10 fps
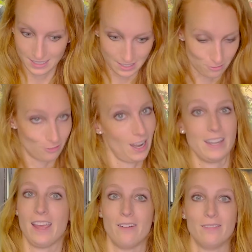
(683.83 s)
right
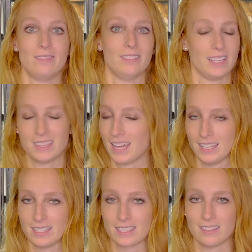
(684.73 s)
now. Like that
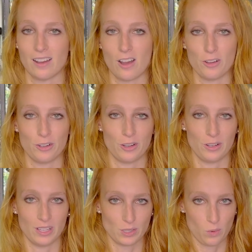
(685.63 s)
is on
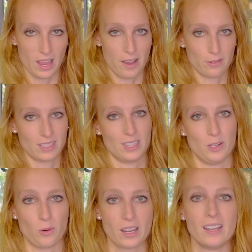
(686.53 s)
its way out the
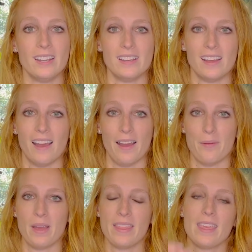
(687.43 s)
door.
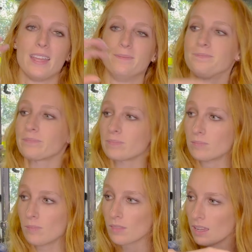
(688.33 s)
And then
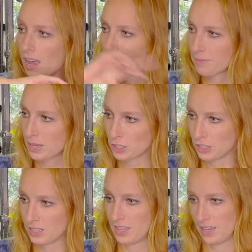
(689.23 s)
I
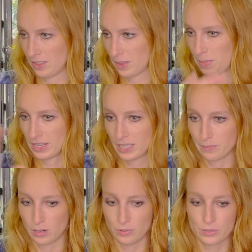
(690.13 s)
mentioned the bendy
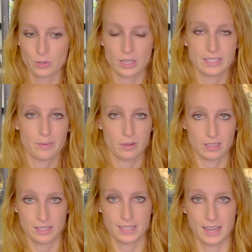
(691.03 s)
bones, so that's typically
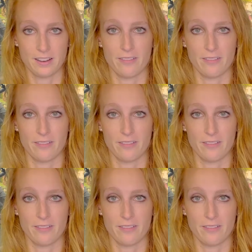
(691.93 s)
a sign of